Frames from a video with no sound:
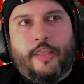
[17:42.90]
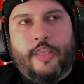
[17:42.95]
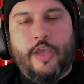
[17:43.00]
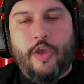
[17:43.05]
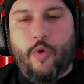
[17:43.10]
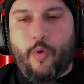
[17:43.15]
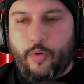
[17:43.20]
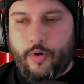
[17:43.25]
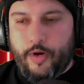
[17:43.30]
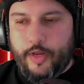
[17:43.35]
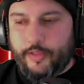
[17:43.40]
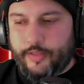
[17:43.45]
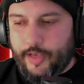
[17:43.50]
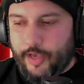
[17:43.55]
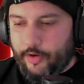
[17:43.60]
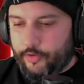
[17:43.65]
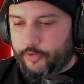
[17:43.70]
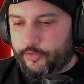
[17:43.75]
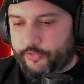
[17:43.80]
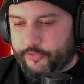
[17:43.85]
only thing I don't
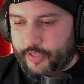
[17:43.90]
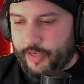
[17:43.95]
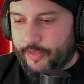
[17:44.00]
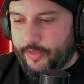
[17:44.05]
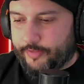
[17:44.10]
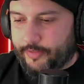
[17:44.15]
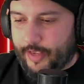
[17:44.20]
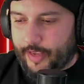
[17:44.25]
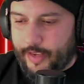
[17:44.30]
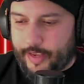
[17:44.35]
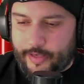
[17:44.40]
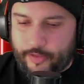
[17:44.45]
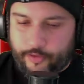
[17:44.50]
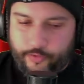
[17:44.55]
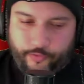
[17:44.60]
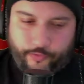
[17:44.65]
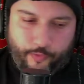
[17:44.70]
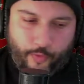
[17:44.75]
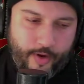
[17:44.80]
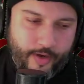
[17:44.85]
understand is that his
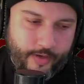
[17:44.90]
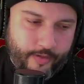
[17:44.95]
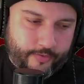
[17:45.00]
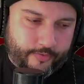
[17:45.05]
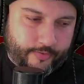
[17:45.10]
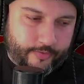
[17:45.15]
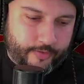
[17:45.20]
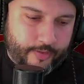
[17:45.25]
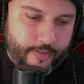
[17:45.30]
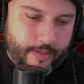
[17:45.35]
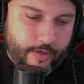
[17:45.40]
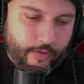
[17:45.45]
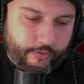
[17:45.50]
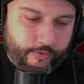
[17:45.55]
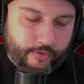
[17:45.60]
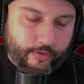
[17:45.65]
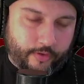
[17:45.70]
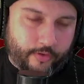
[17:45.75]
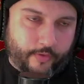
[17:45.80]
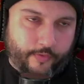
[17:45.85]
voice, he also
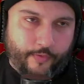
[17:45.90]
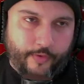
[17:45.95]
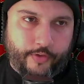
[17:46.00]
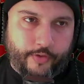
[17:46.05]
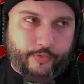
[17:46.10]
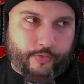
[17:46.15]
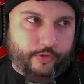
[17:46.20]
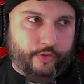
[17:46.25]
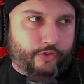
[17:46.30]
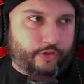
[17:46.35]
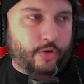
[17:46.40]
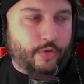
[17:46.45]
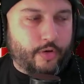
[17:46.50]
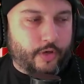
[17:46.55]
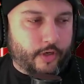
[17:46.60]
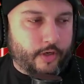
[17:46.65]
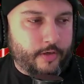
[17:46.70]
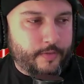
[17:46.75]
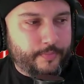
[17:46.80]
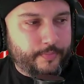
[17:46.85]
does a voice for
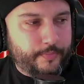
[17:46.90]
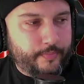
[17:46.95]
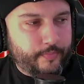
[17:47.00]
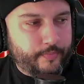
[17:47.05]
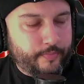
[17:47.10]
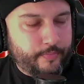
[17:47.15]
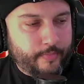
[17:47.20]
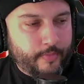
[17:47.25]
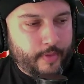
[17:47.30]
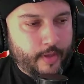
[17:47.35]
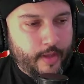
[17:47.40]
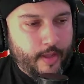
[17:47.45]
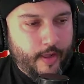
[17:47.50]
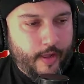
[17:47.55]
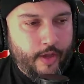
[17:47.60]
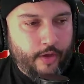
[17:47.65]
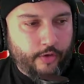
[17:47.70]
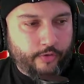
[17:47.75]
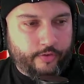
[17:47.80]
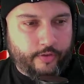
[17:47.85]
Joker.
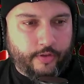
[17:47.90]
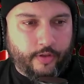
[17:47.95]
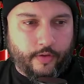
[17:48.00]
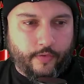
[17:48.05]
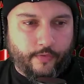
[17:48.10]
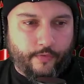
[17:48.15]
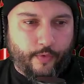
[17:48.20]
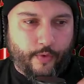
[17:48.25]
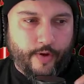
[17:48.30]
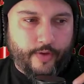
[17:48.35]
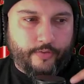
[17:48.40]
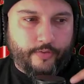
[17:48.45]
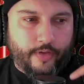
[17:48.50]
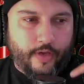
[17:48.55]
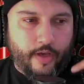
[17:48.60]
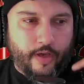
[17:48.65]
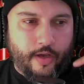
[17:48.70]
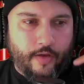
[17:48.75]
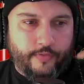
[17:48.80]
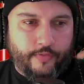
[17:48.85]
He also did the voice
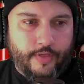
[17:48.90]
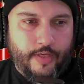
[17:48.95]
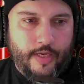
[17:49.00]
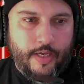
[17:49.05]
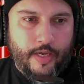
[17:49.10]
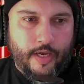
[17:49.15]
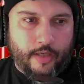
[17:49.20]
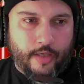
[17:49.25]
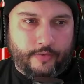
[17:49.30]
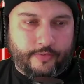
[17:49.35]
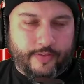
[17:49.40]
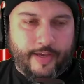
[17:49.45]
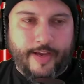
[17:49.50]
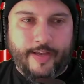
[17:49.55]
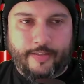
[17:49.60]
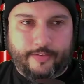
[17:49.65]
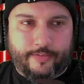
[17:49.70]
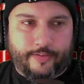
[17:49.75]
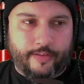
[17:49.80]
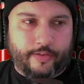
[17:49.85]
of the
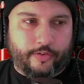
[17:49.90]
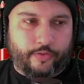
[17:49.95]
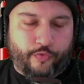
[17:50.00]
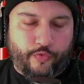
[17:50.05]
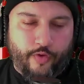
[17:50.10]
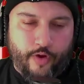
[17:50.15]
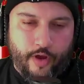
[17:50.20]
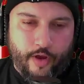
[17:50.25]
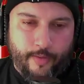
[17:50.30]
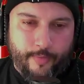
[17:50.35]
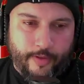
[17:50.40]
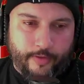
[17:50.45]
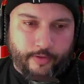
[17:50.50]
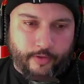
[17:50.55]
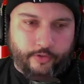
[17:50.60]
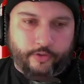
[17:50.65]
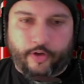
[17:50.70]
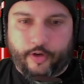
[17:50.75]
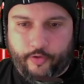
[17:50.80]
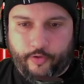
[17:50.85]
scientist from the
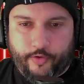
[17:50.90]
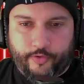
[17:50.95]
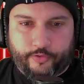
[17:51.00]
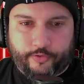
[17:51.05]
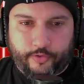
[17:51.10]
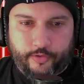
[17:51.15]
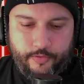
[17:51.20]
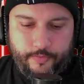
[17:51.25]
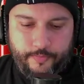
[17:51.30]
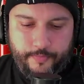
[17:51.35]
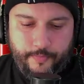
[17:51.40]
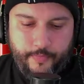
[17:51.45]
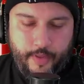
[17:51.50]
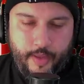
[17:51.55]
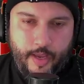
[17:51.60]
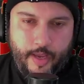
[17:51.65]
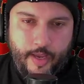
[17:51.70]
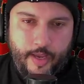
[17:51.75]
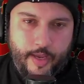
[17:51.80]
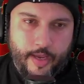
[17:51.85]
Dark Crystal.
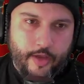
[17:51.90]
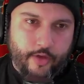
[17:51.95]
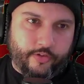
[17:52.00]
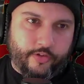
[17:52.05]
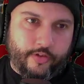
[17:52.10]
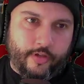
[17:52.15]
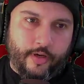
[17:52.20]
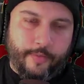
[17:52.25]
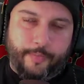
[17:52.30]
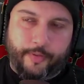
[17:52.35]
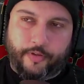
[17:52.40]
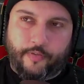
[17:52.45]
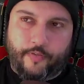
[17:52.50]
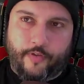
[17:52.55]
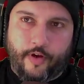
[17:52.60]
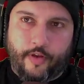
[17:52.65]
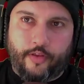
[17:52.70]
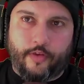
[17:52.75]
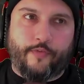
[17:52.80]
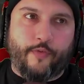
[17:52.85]
He also did a bunch of
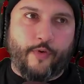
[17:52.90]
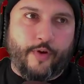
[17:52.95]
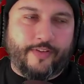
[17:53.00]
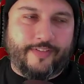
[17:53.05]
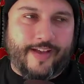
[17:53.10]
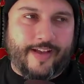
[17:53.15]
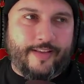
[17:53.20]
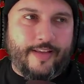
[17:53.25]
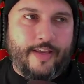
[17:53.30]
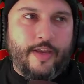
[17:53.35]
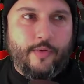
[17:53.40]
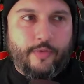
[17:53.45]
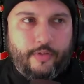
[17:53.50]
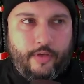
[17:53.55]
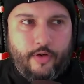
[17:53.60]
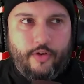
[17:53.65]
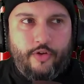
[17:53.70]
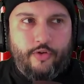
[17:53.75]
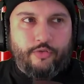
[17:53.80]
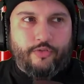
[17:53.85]
other voice acting. He wasn't a huge